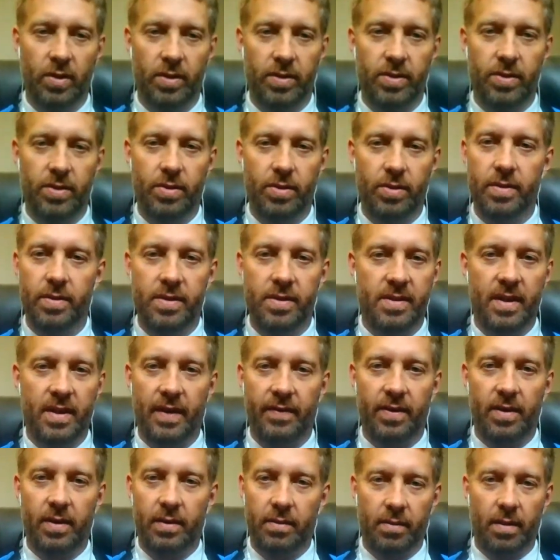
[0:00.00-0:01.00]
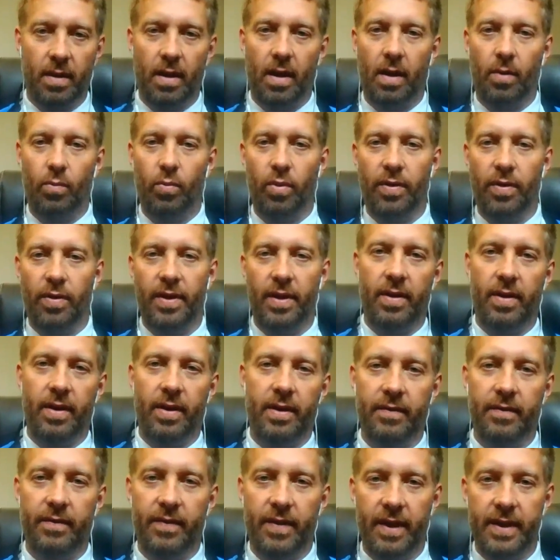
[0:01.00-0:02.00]
Well, students never are without
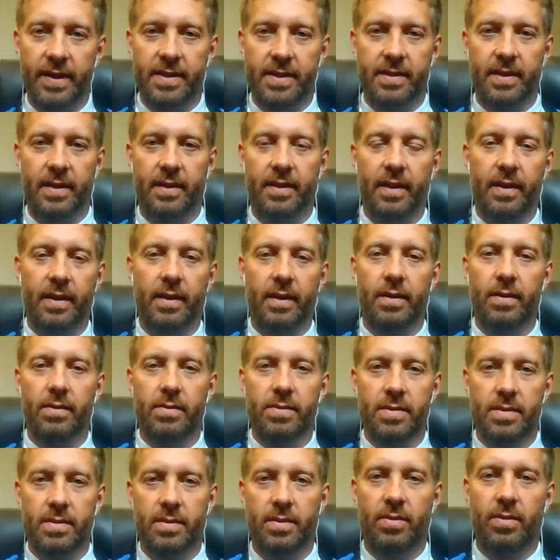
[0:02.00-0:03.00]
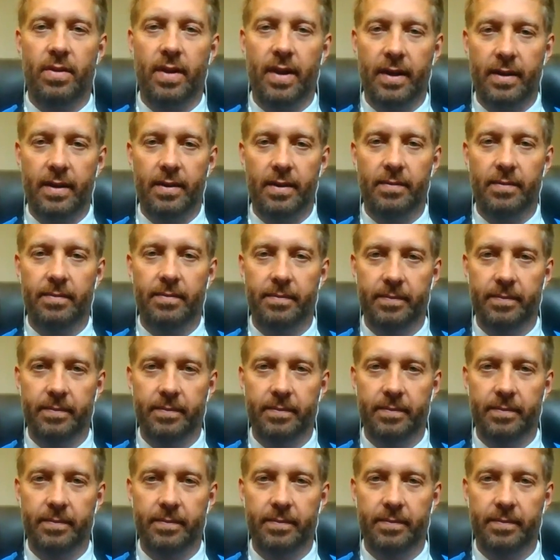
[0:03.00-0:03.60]
a device that they can use, correct?